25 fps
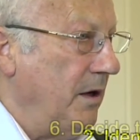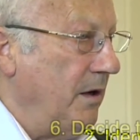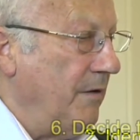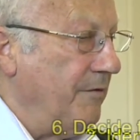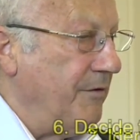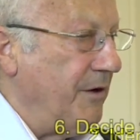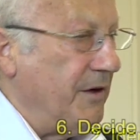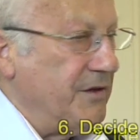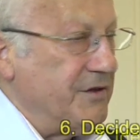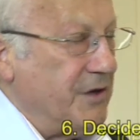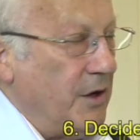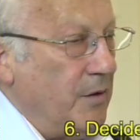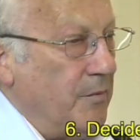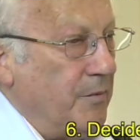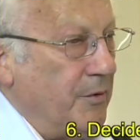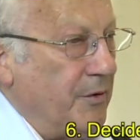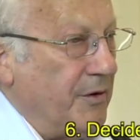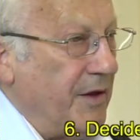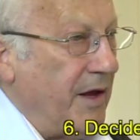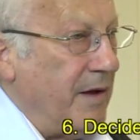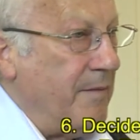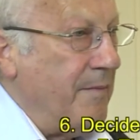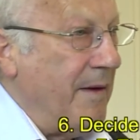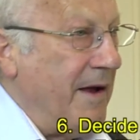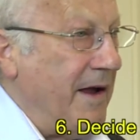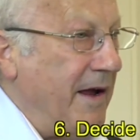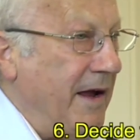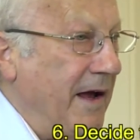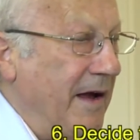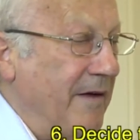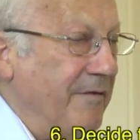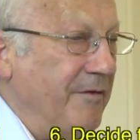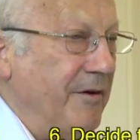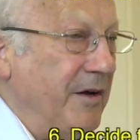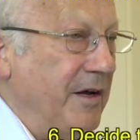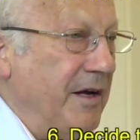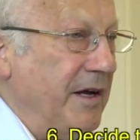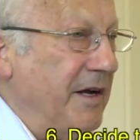For example, they may
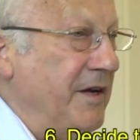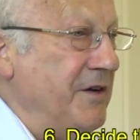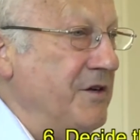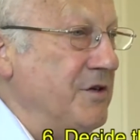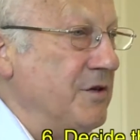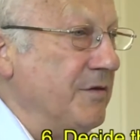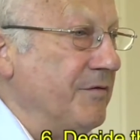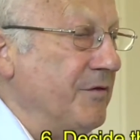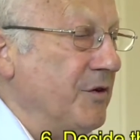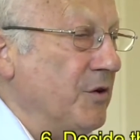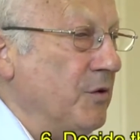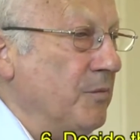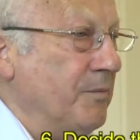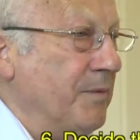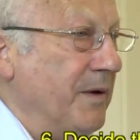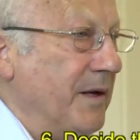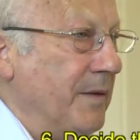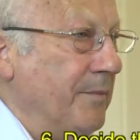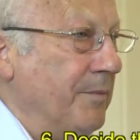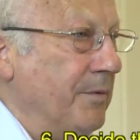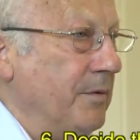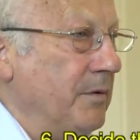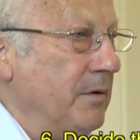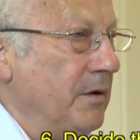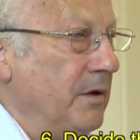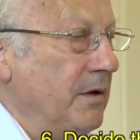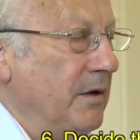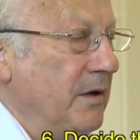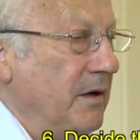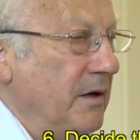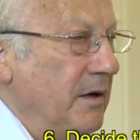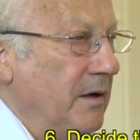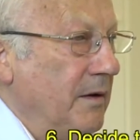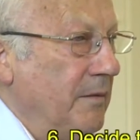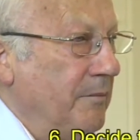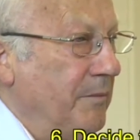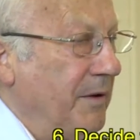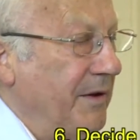have interviewed people,
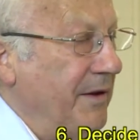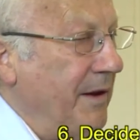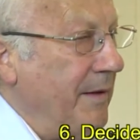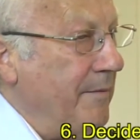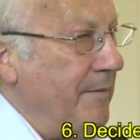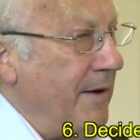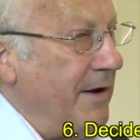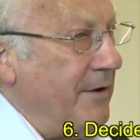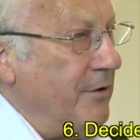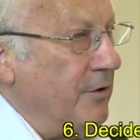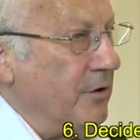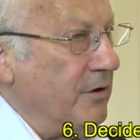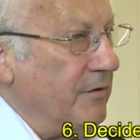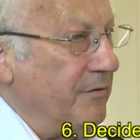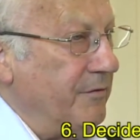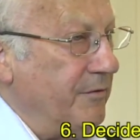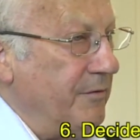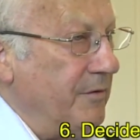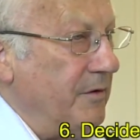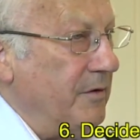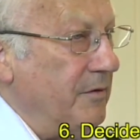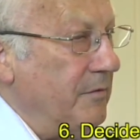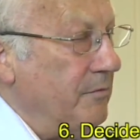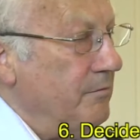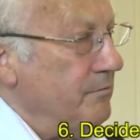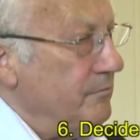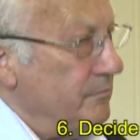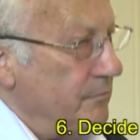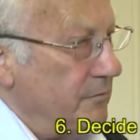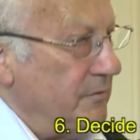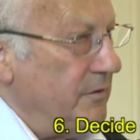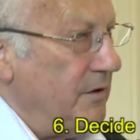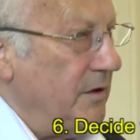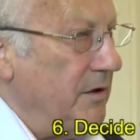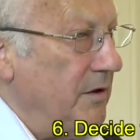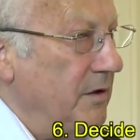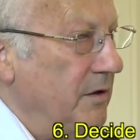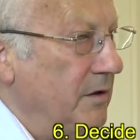but they may not have
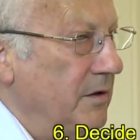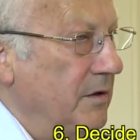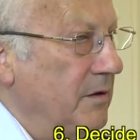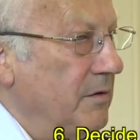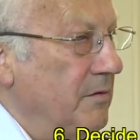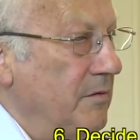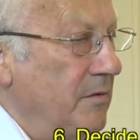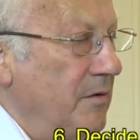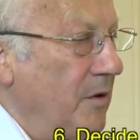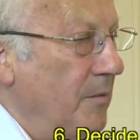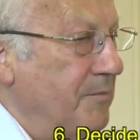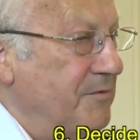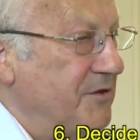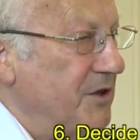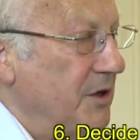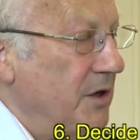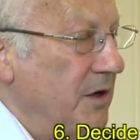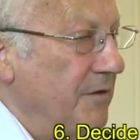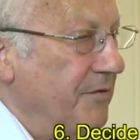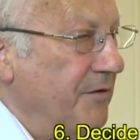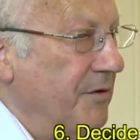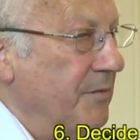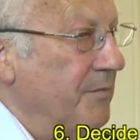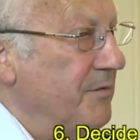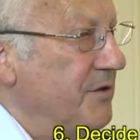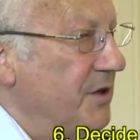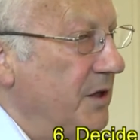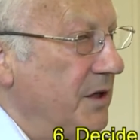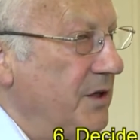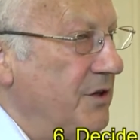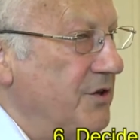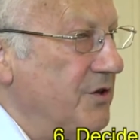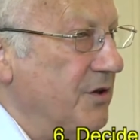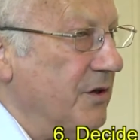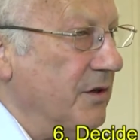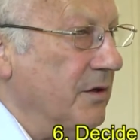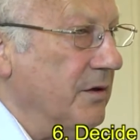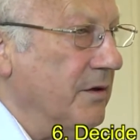observed them
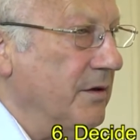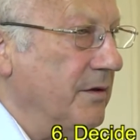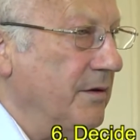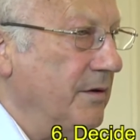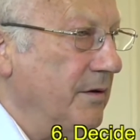teaching.